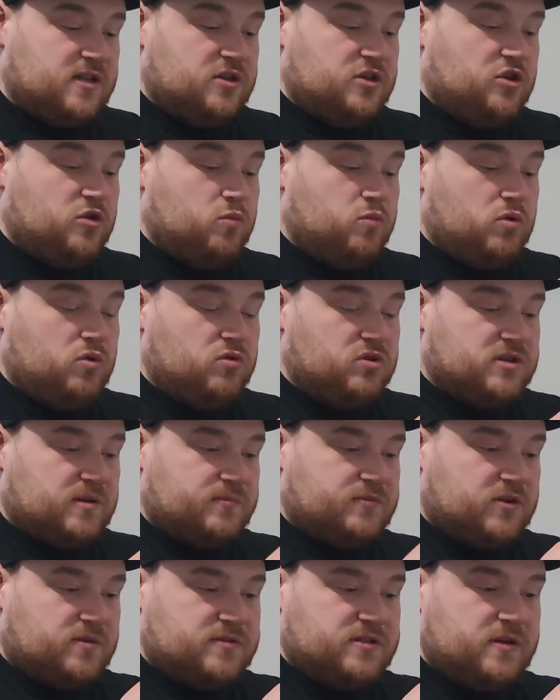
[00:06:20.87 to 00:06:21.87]
you will
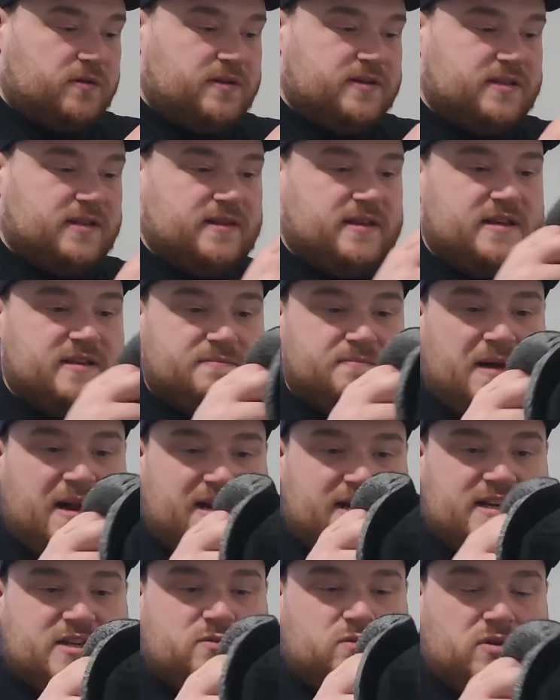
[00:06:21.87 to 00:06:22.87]
sometimes notice that these
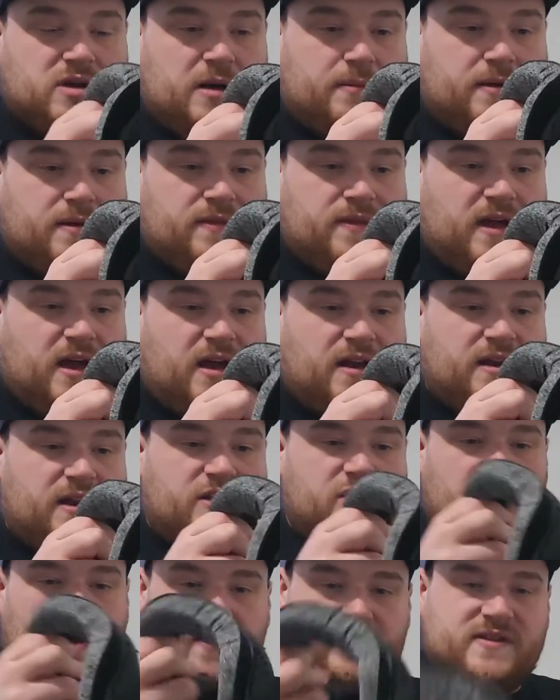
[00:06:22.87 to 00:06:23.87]
magnets will come undone and you have